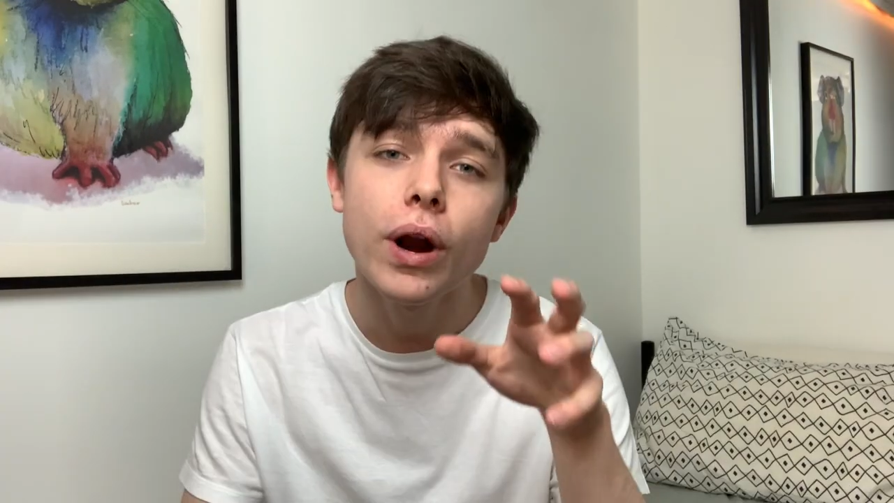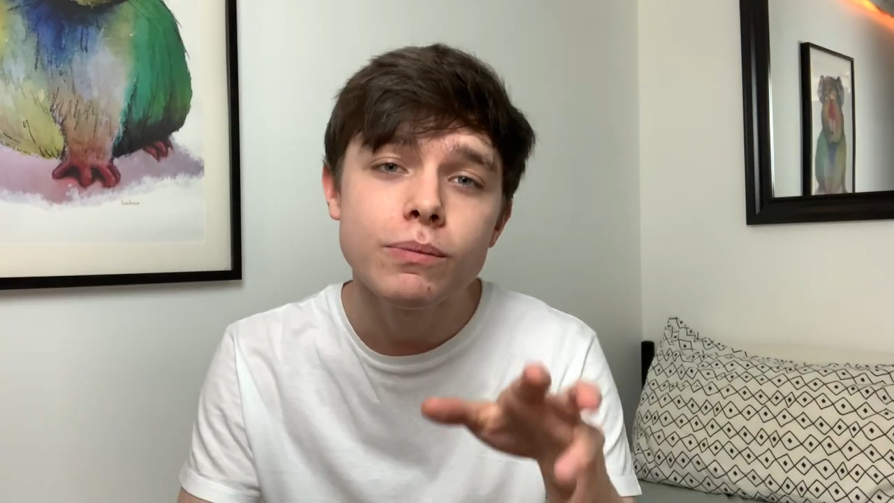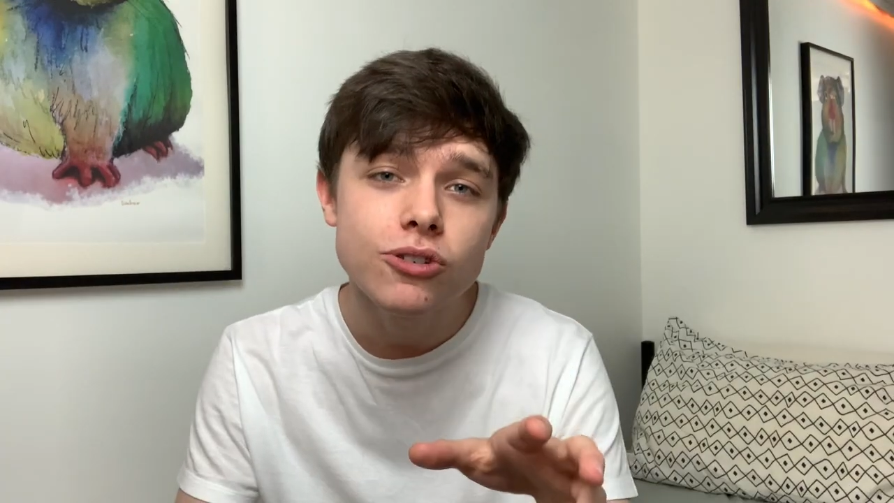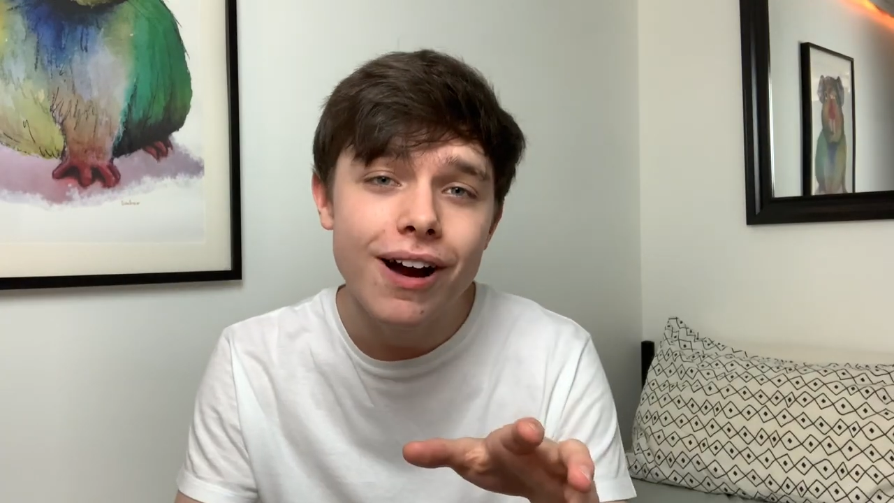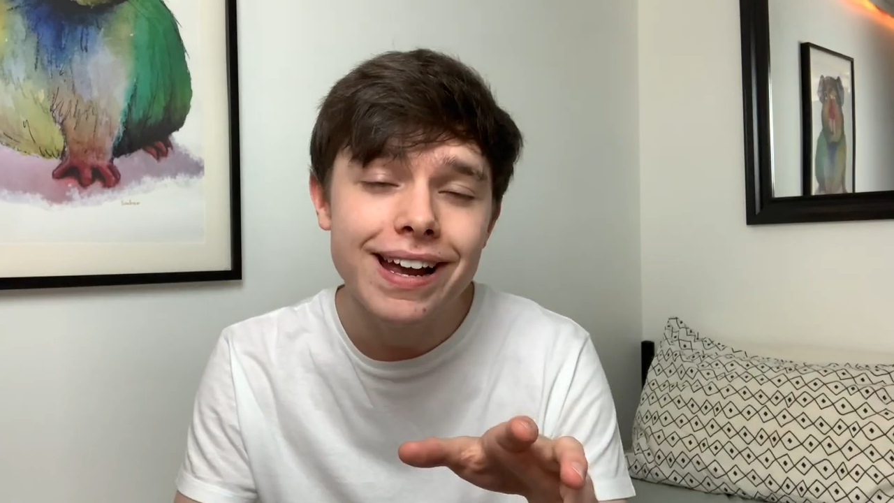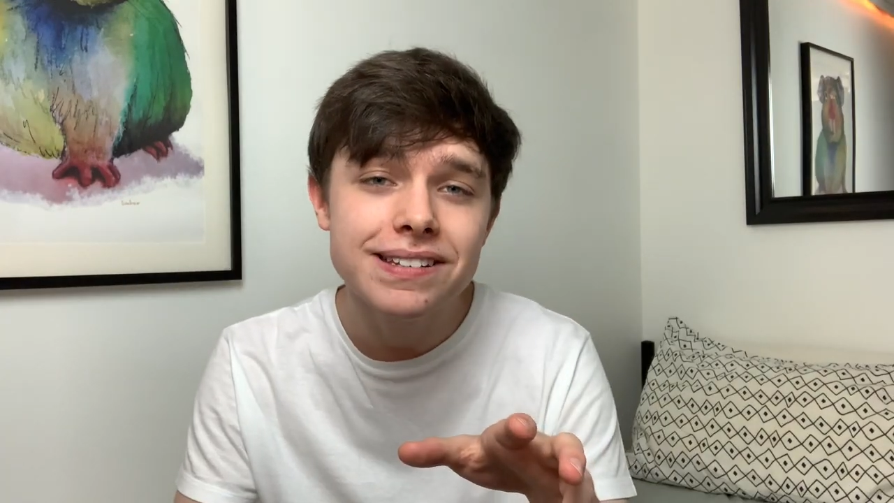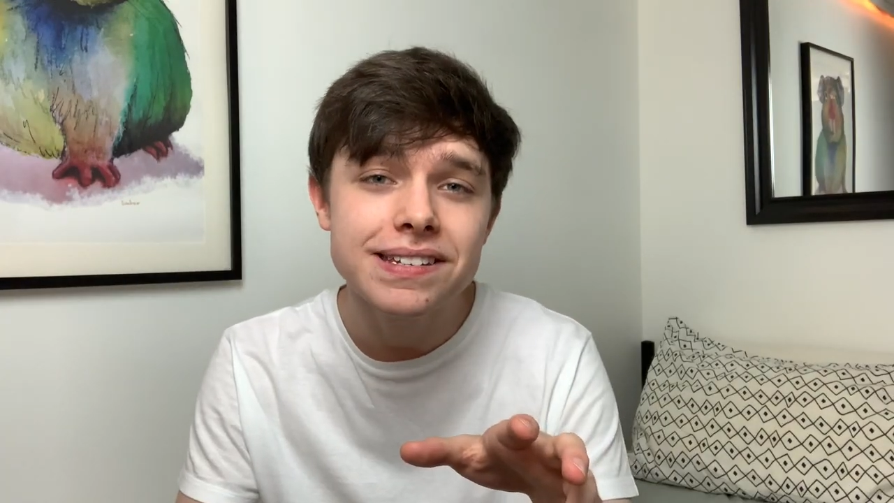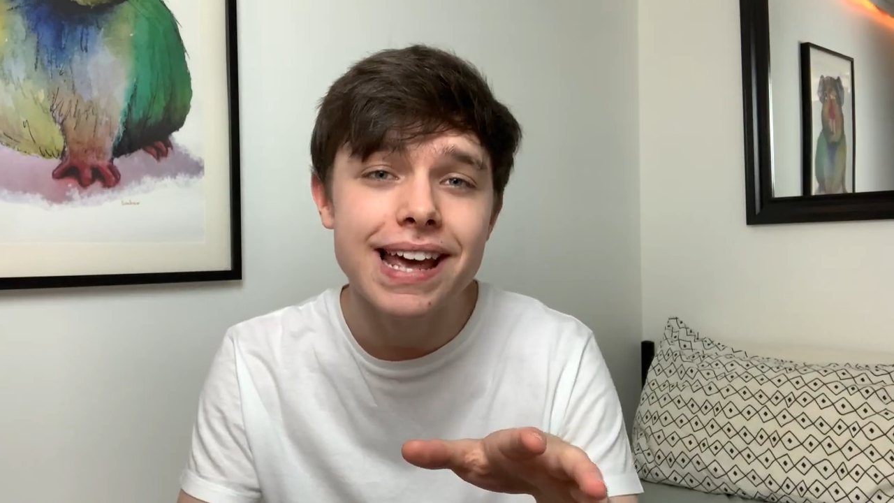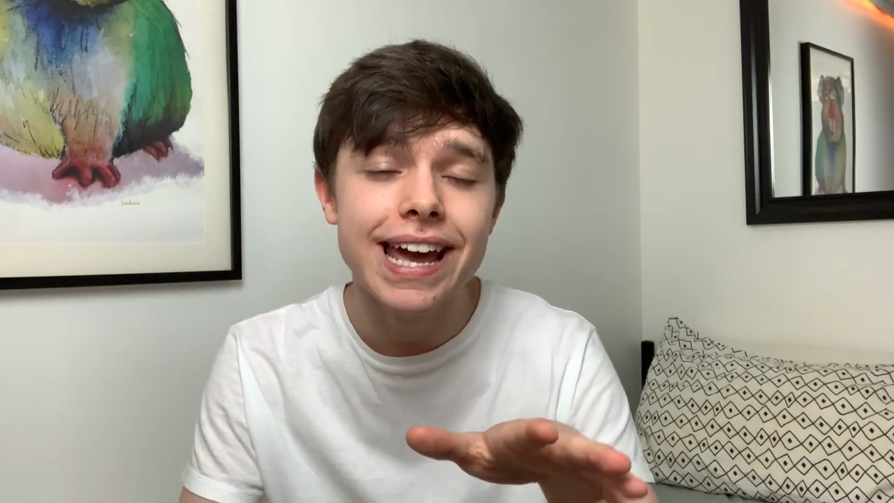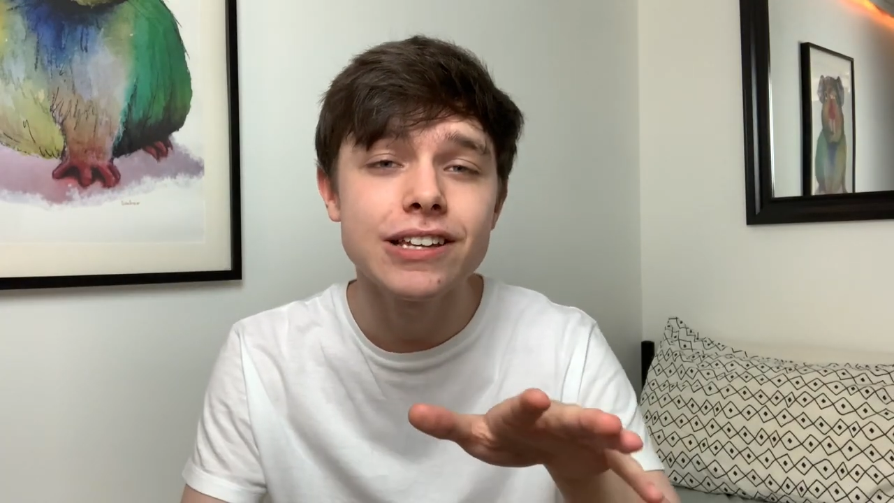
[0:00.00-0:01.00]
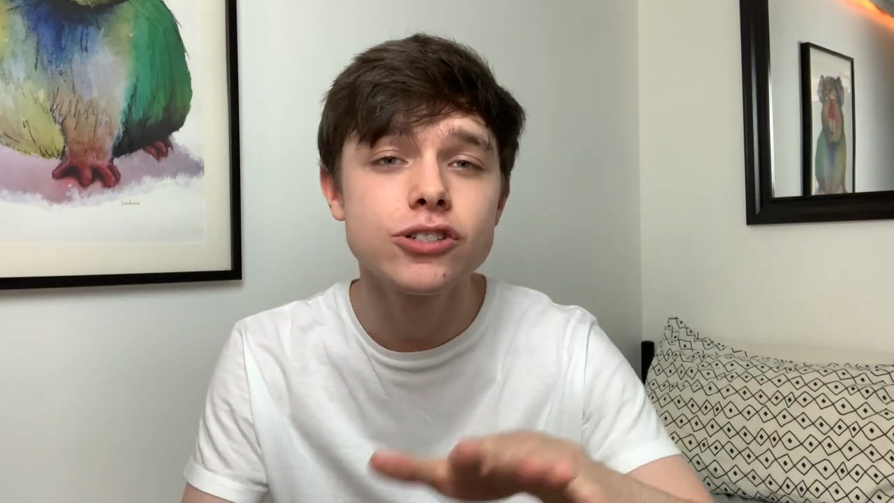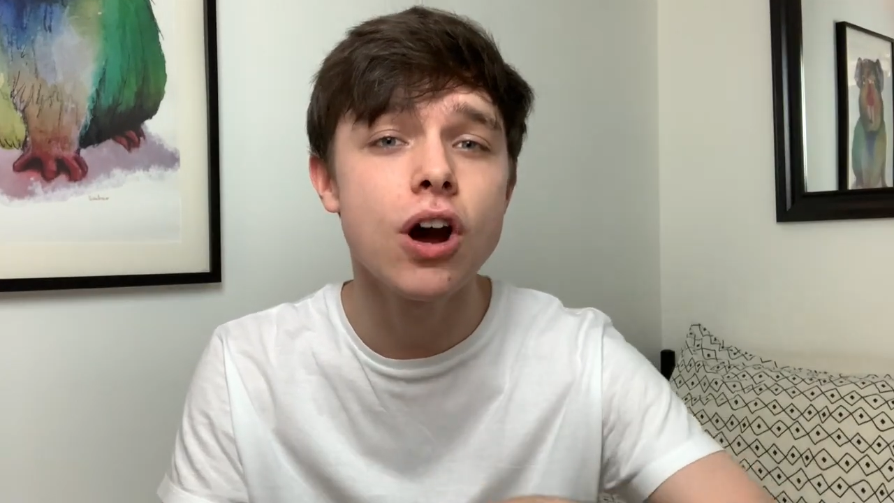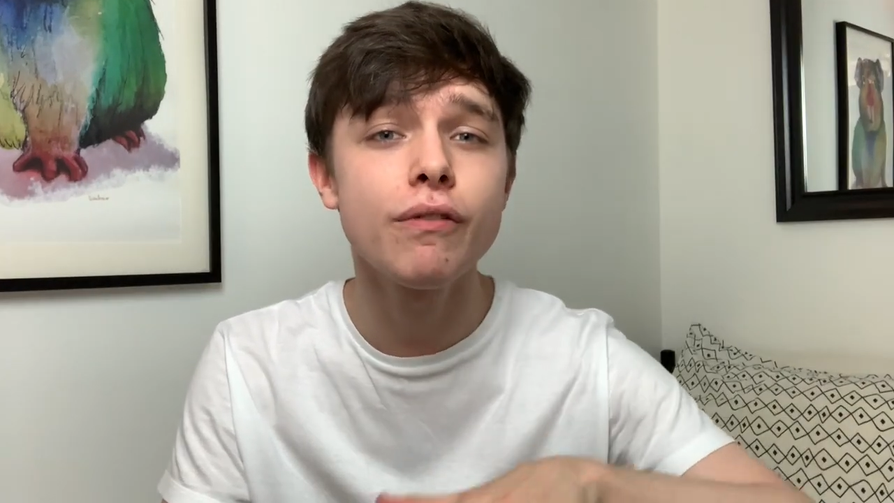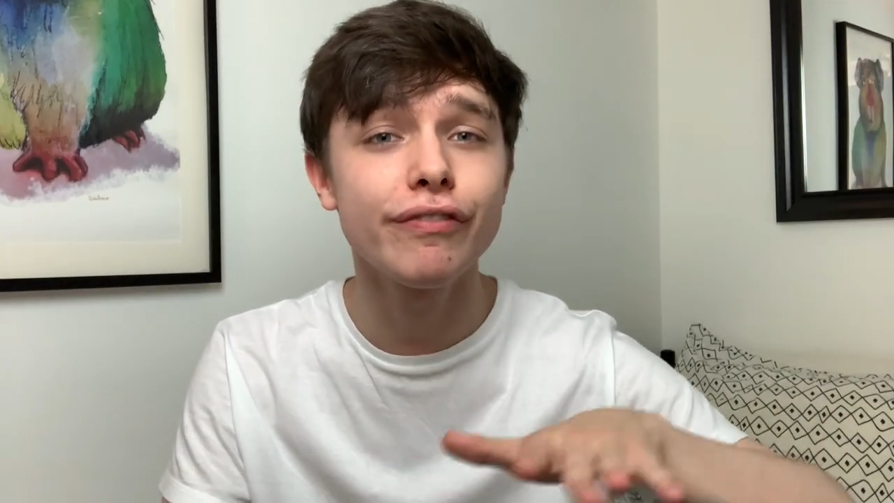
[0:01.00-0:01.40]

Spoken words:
What I'm trying to say is don't